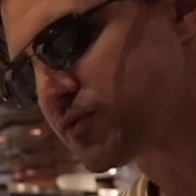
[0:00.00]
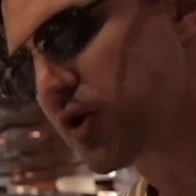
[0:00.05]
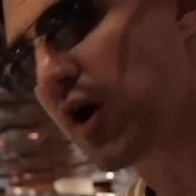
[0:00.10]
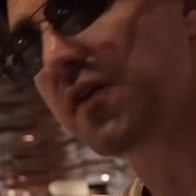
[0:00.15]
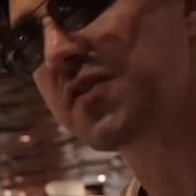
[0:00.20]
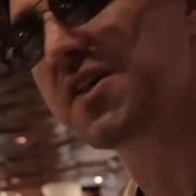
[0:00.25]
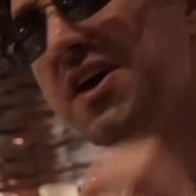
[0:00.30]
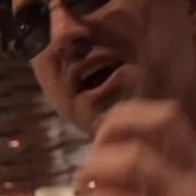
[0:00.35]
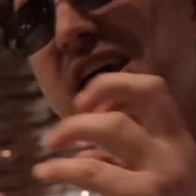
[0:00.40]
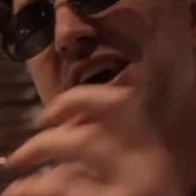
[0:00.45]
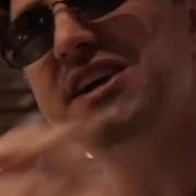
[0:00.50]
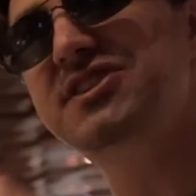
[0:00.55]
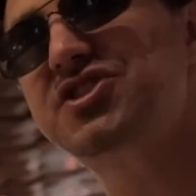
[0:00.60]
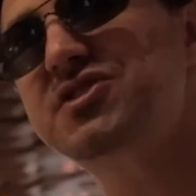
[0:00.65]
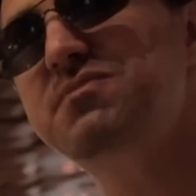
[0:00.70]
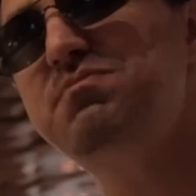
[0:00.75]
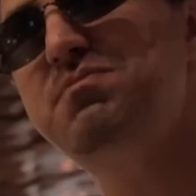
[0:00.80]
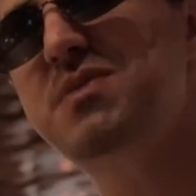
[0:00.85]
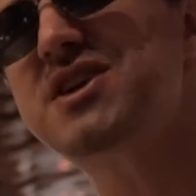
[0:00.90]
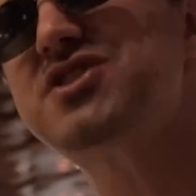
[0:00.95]
on the
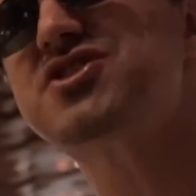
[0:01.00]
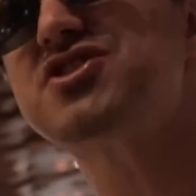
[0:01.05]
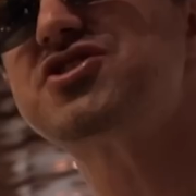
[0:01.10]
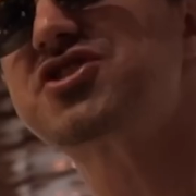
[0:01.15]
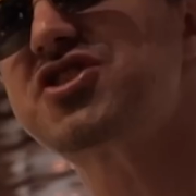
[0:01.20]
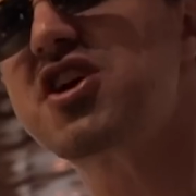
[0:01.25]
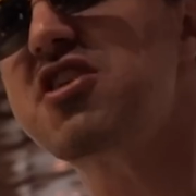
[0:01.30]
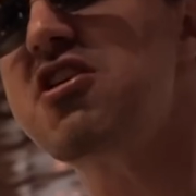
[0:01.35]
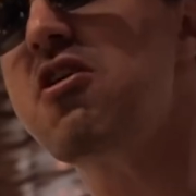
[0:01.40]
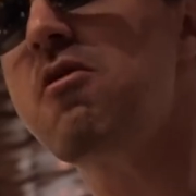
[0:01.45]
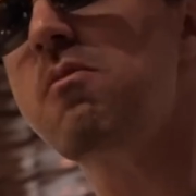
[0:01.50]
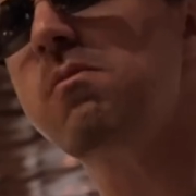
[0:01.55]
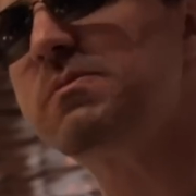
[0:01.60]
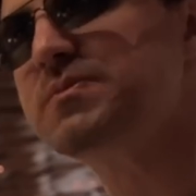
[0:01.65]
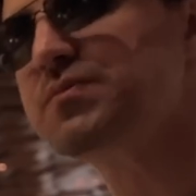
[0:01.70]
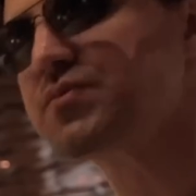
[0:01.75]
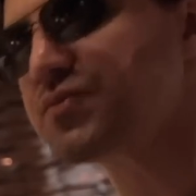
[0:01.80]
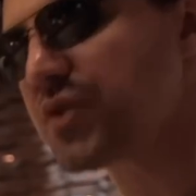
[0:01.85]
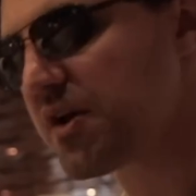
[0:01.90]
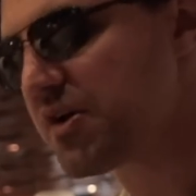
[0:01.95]
Asian pizza scale,
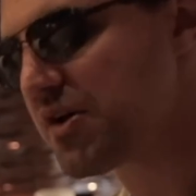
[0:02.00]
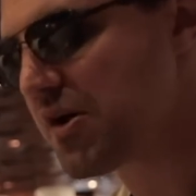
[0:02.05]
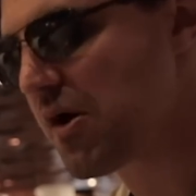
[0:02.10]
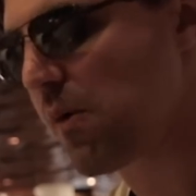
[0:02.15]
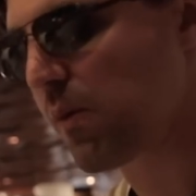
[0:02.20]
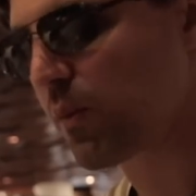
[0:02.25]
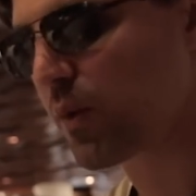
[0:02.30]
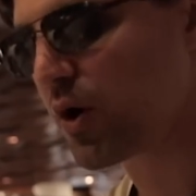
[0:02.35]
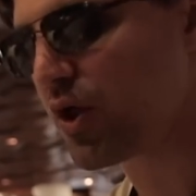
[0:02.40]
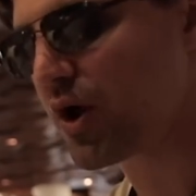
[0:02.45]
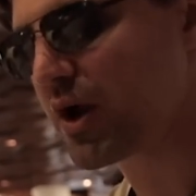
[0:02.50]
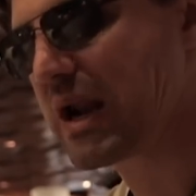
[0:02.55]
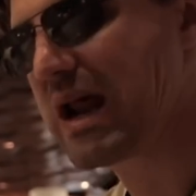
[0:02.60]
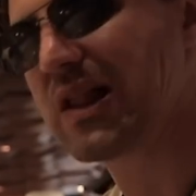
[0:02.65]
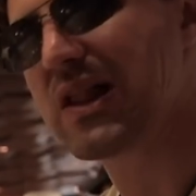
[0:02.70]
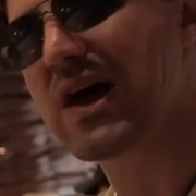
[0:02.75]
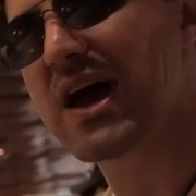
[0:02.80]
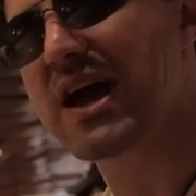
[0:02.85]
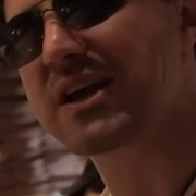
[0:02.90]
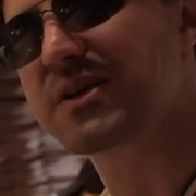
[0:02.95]
we're looking
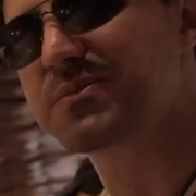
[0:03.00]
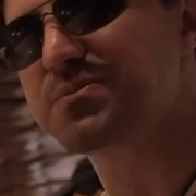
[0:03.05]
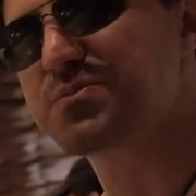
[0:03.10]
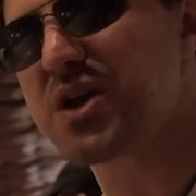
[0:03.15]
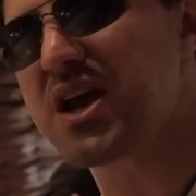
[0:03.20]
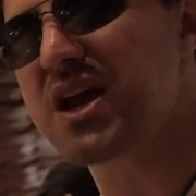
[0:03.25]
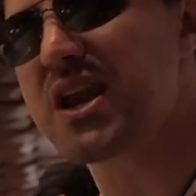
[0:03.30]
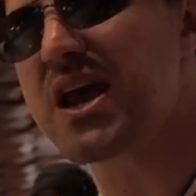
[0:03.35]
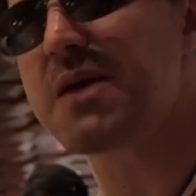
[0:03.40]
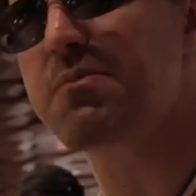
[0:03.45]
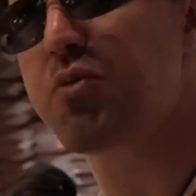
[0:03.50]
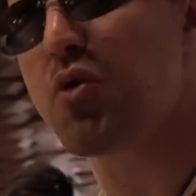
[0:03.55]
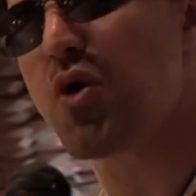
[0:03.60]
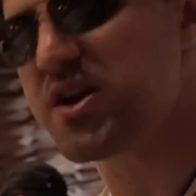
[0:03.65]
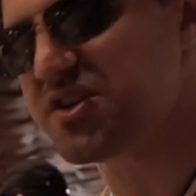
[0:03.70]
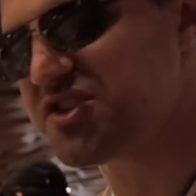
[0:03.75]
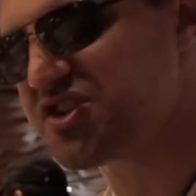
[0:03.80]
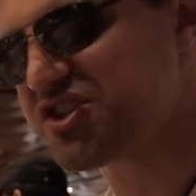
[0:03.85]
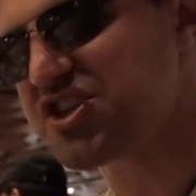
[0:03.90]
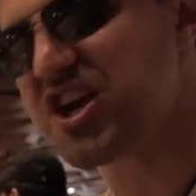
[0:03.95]
at like an eight
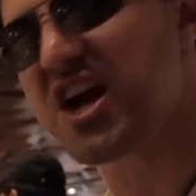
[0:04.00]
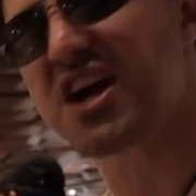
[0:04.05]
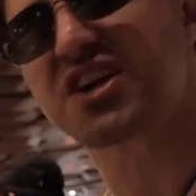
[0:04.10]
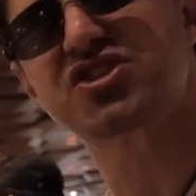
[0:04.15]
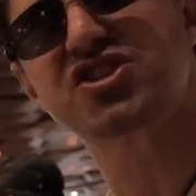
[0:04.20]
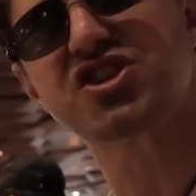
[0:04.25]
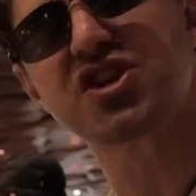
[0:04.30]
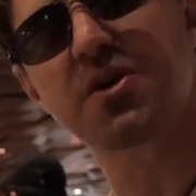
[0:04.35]
point six.